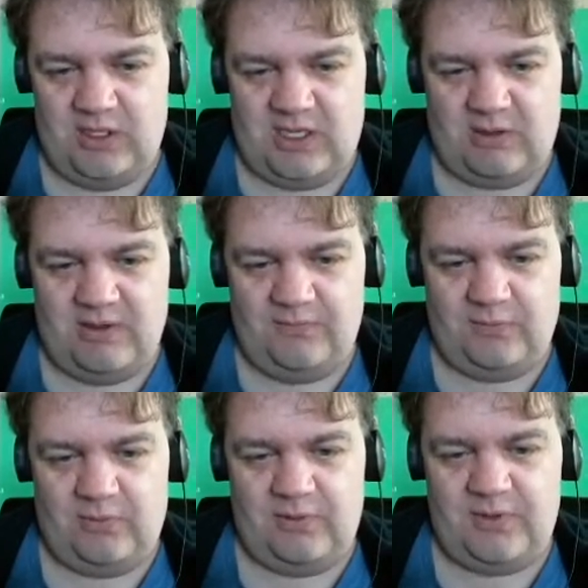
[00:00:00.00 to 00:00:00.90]
How
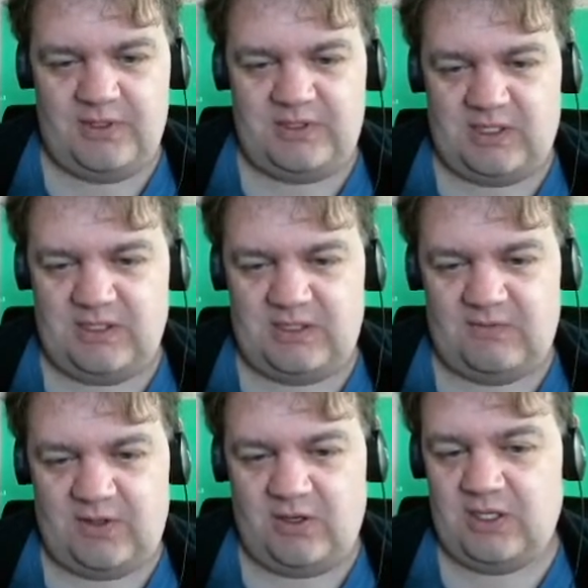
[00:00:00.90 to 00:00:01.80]
helpful, those suckers have
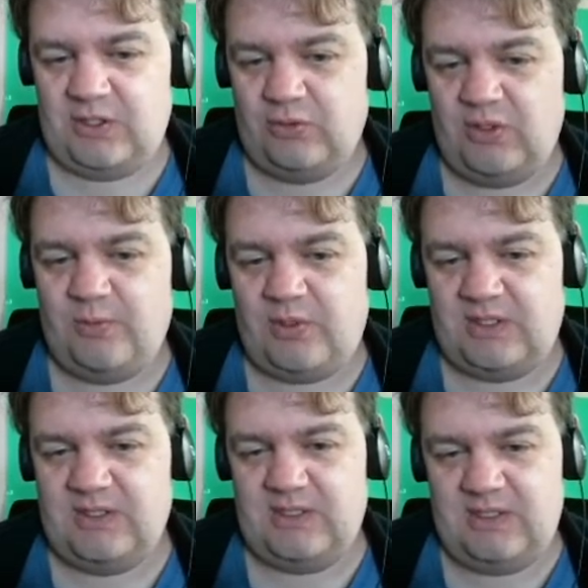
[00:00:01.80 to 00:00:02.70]
the highest droid
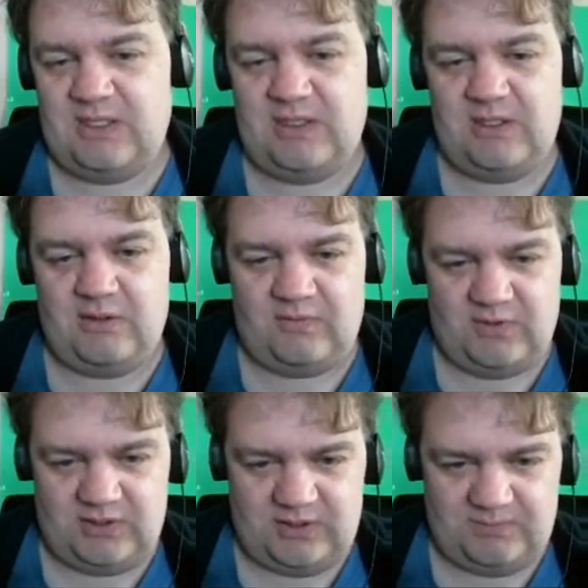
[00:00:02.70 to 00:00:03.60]
prices in the
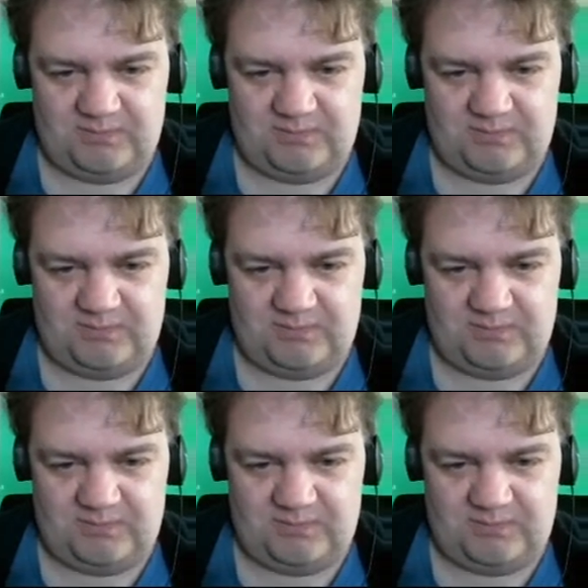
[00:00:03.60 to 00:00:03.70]
universe.